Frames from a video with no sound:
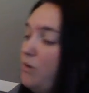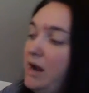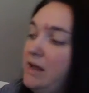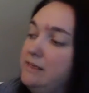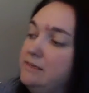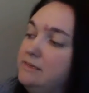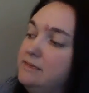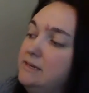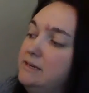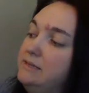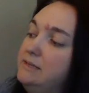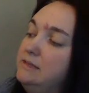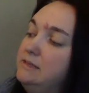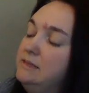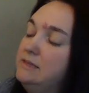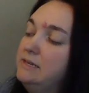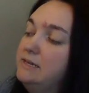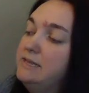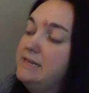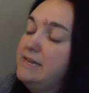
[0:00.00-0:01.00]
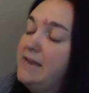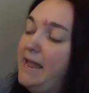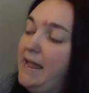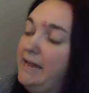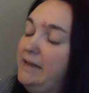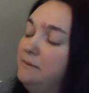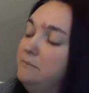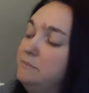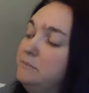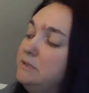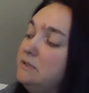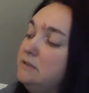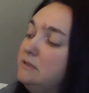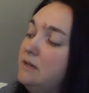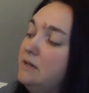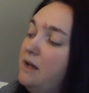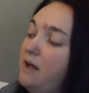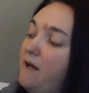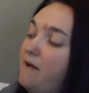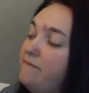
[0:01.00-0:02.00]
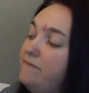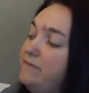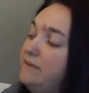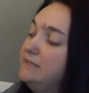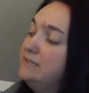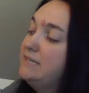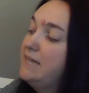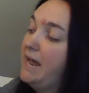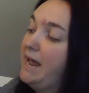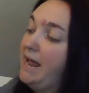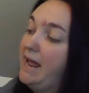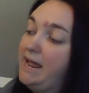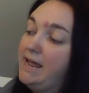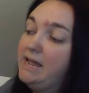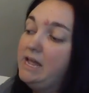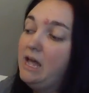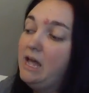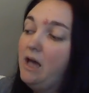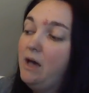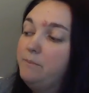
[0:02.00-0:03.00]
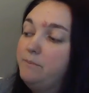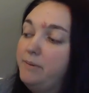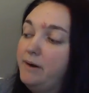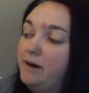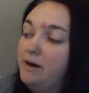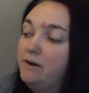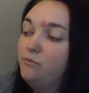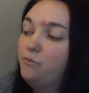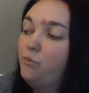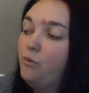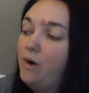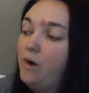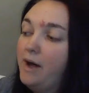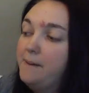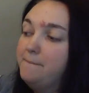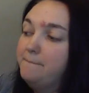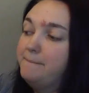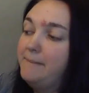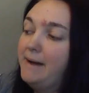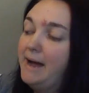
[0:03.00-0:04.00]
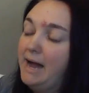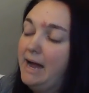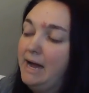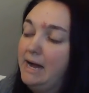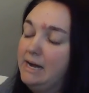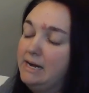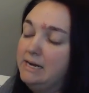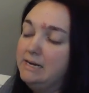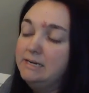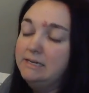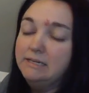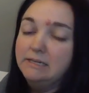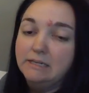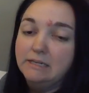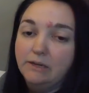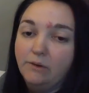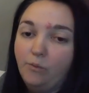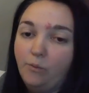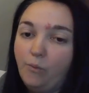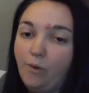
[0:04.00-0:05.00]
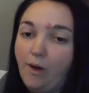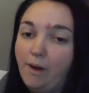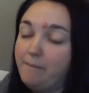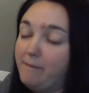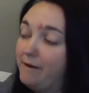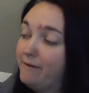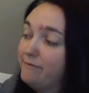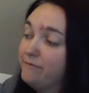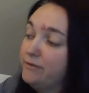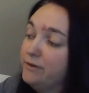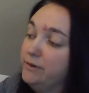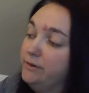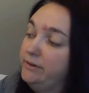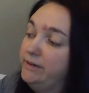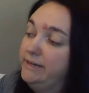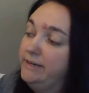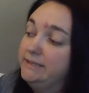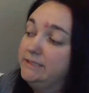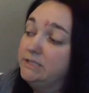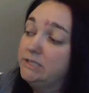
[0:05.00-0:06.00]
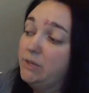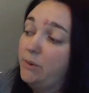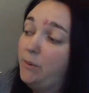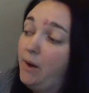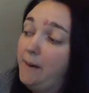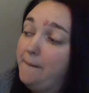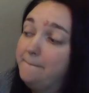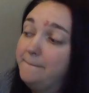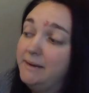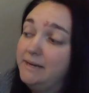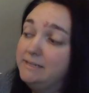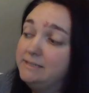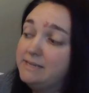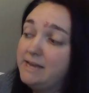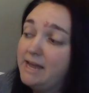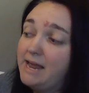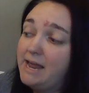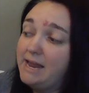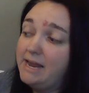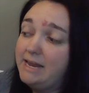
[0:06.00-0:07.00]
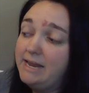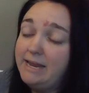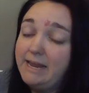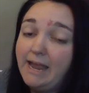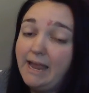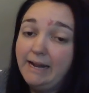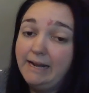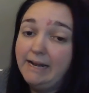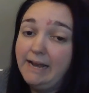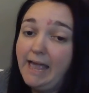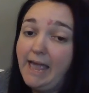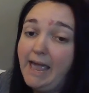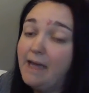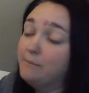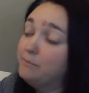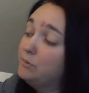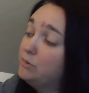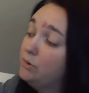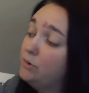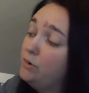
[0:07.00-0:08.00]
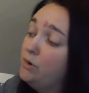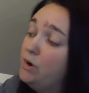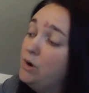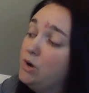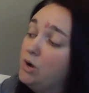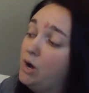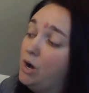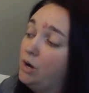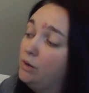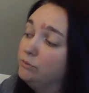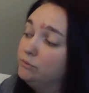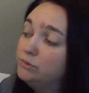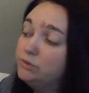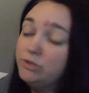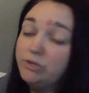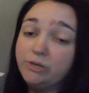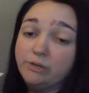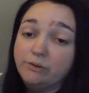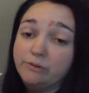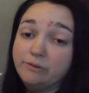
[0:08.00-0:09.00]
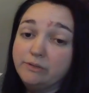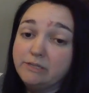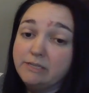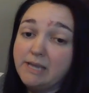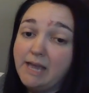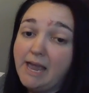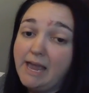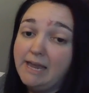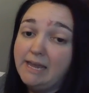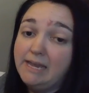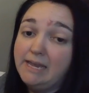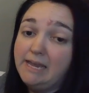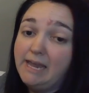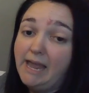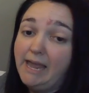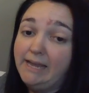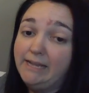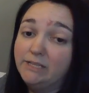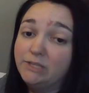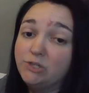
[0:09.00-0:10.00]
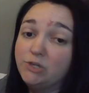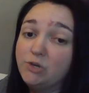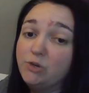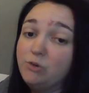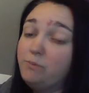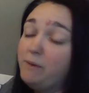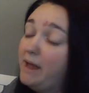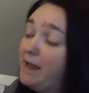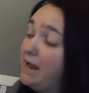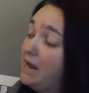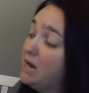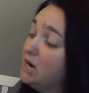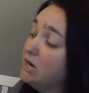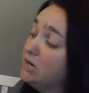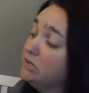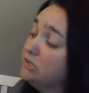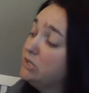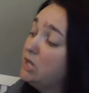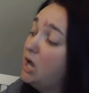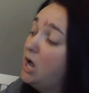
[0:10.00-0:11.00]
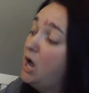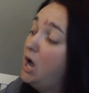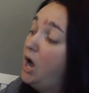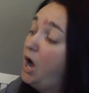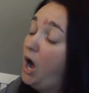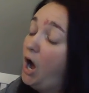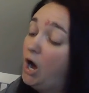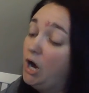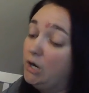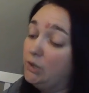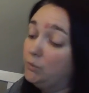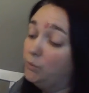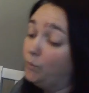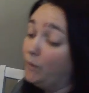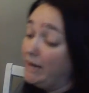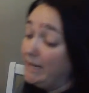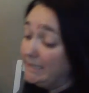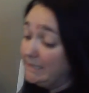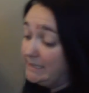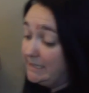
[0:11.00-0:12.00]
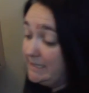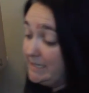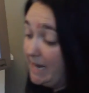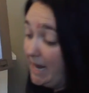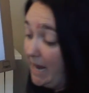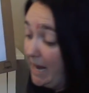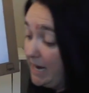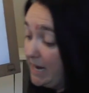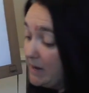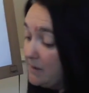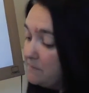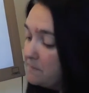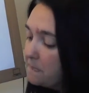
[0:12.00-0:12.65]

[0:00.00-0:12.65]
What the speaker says: writing the names of the day above what my fruit is. So on Monday, he ate an apple. On Tuesday, he ate 2 pears. On Wednesday,